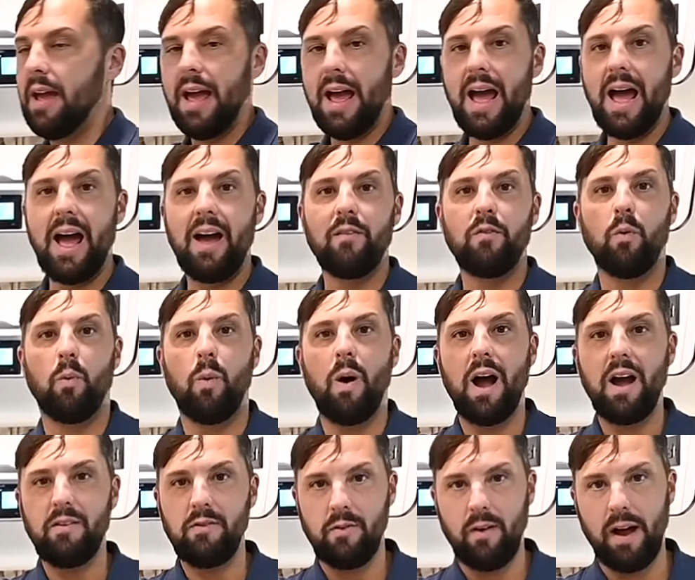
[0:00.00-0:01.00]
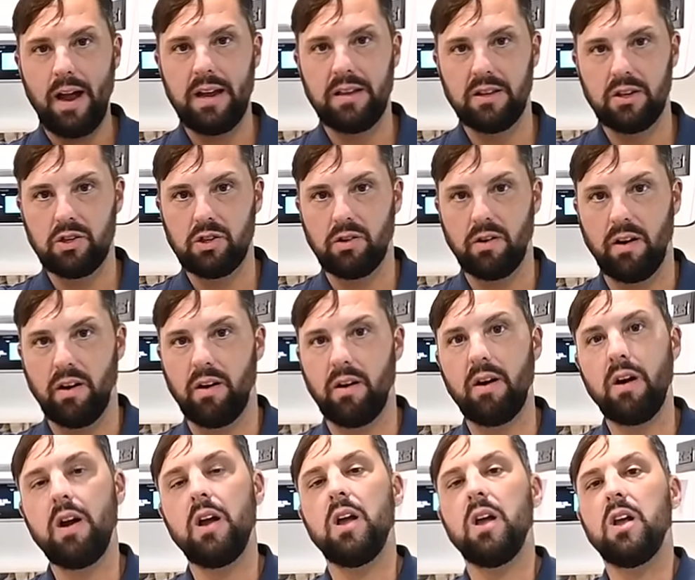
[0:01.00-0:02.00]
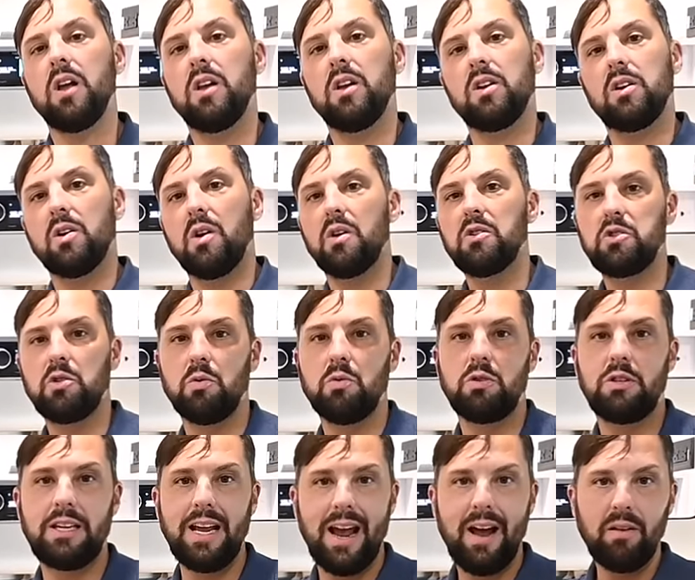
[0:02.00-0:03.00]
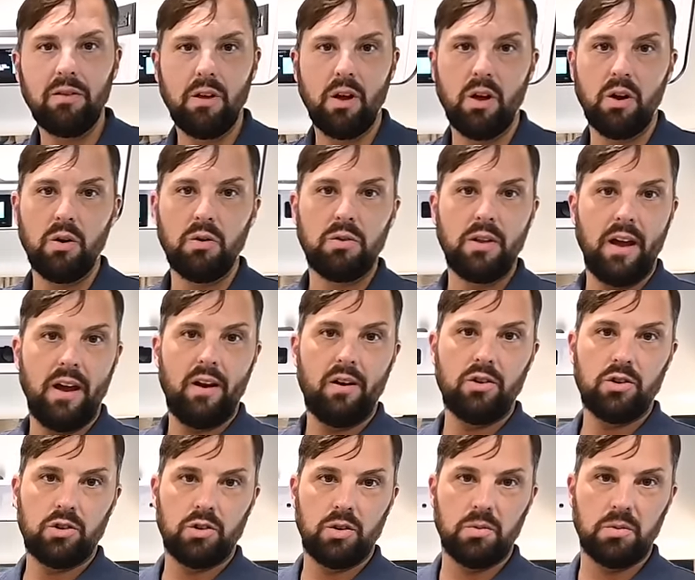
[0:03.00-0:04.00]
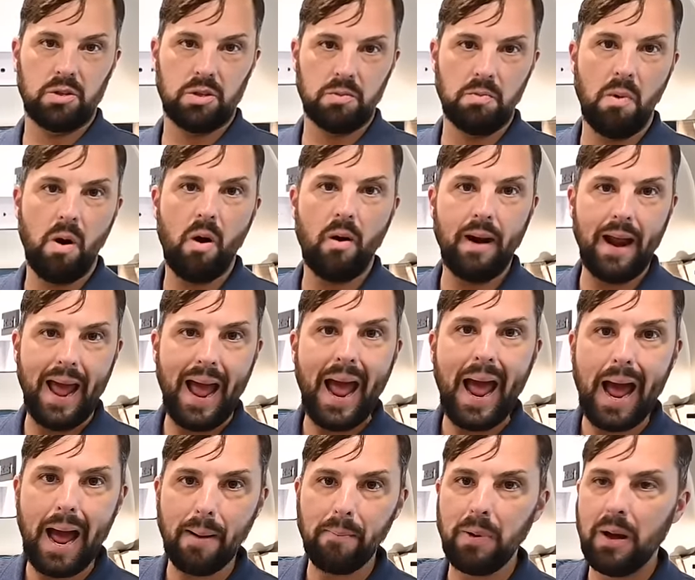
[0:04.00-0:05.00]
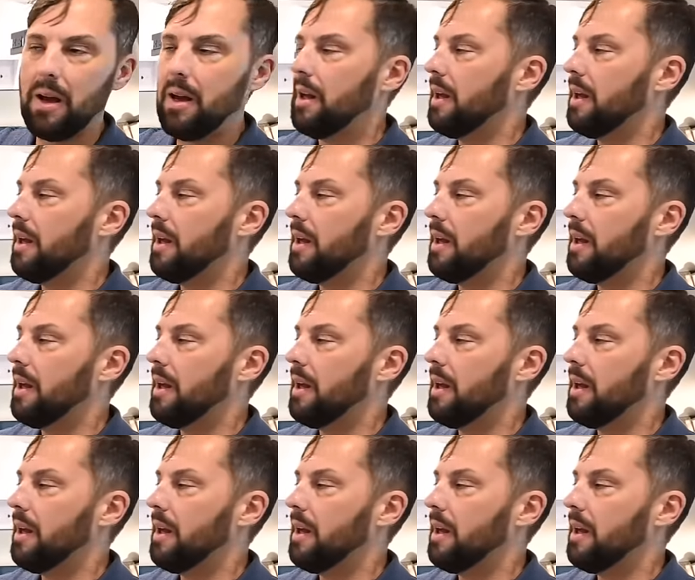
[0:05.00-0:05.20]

have Wi-Fi in this trailer. You could also download the Airstream Smart app